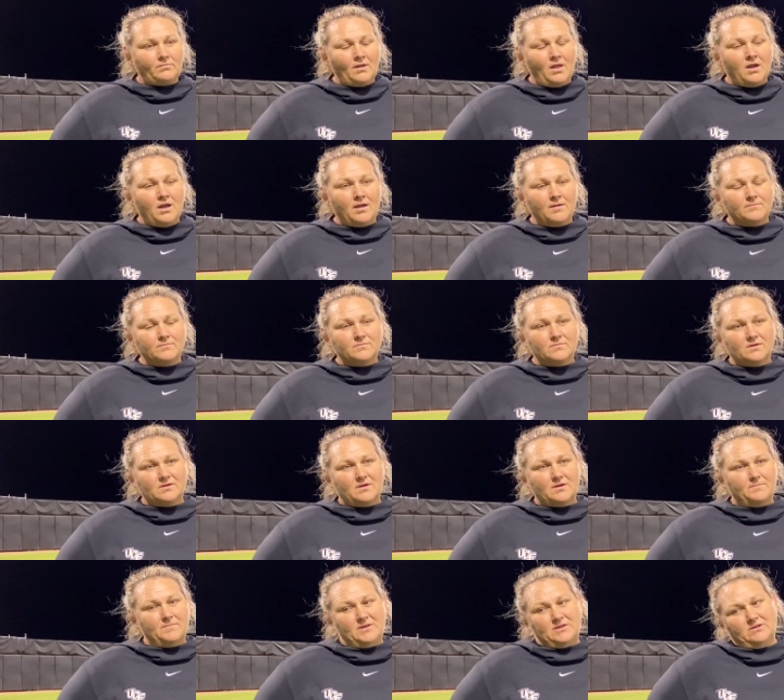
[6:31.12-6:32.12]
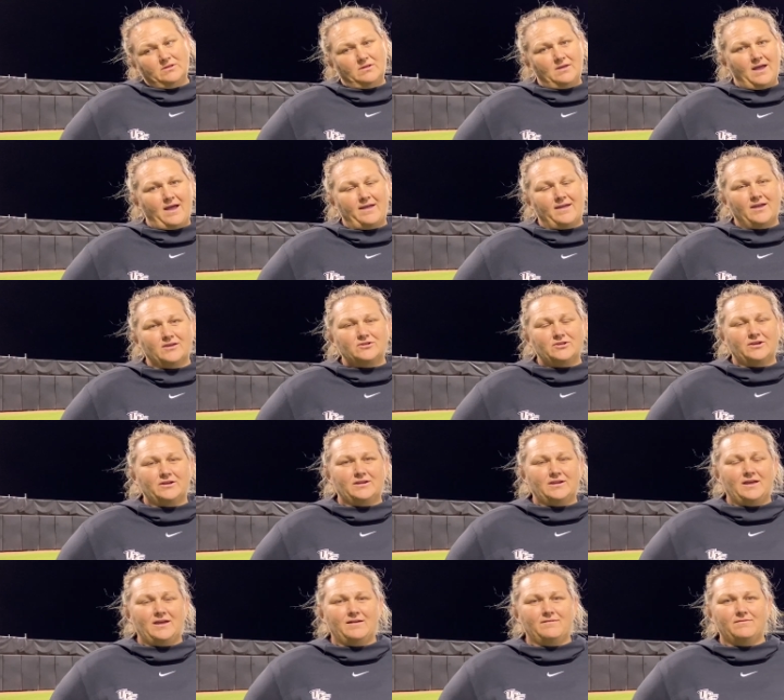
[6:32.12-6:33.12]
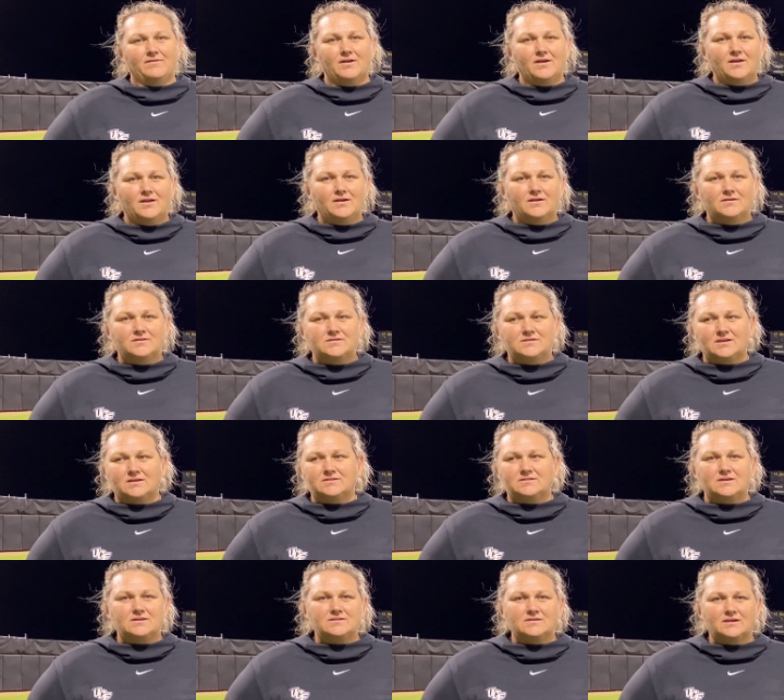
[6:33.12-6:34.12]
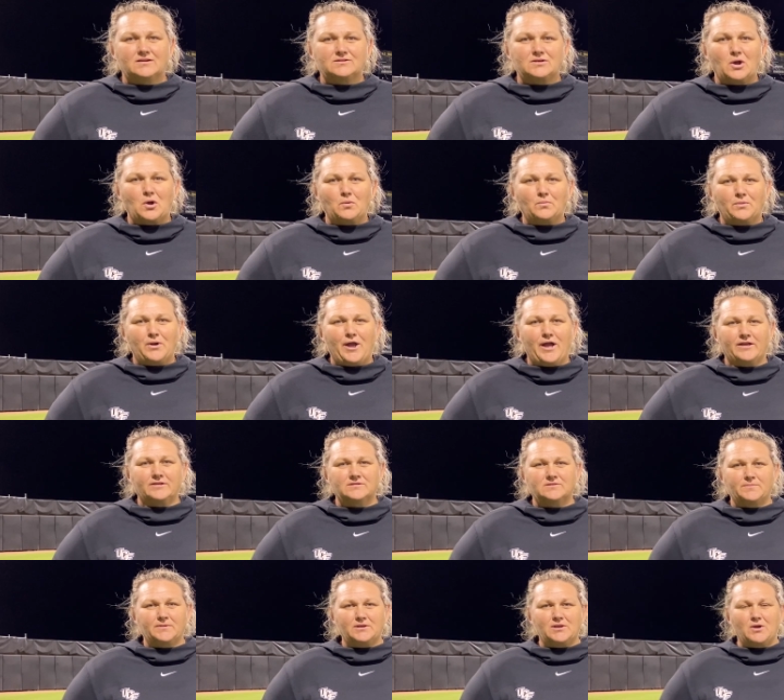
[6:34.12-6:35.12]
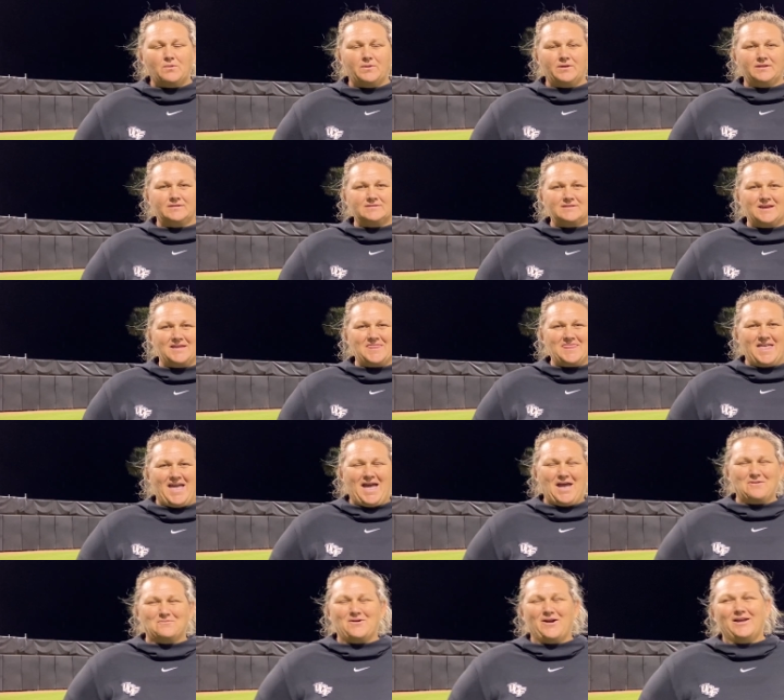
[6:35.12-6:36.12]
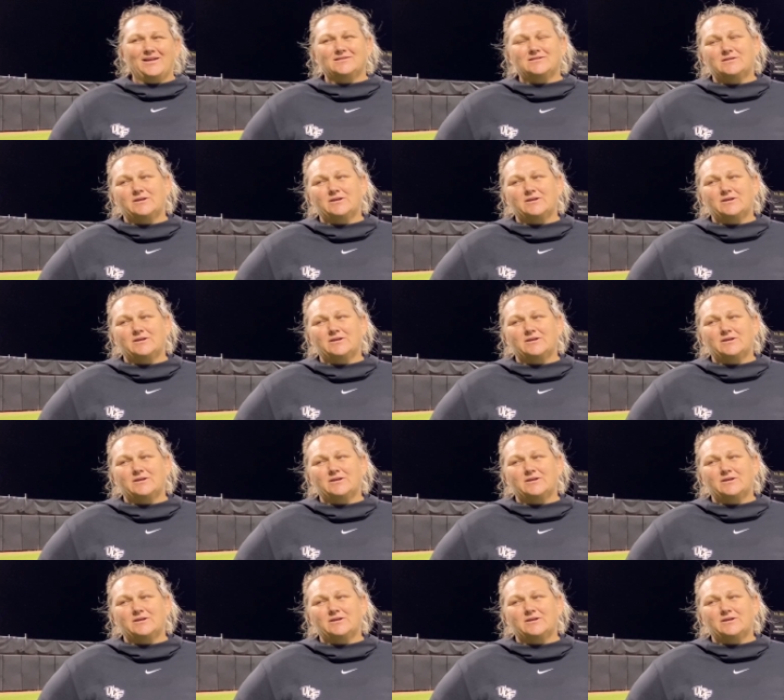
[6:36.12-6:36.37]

Um, I mean, yeah, I guess you could hit 66 home runs, but no one has done that, right?